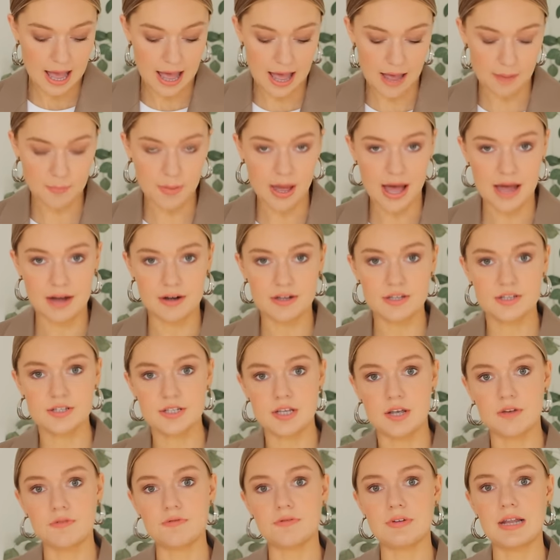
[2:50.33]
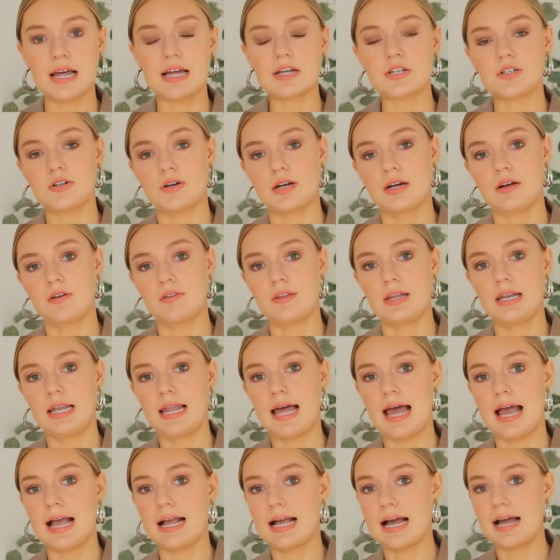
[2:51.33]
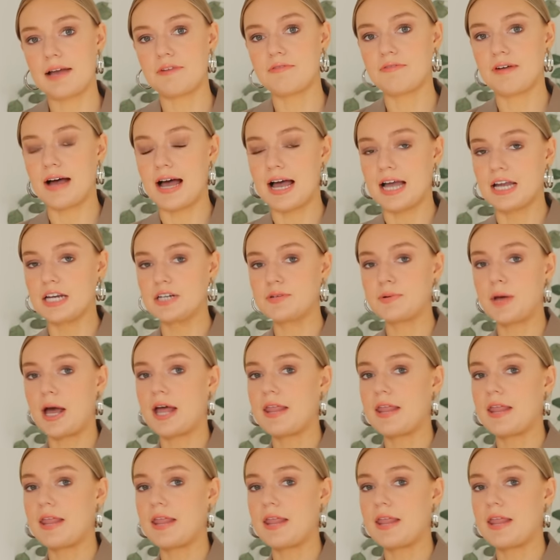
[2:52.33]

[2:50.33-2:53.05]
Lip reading: and are so flattering on the leg, I find,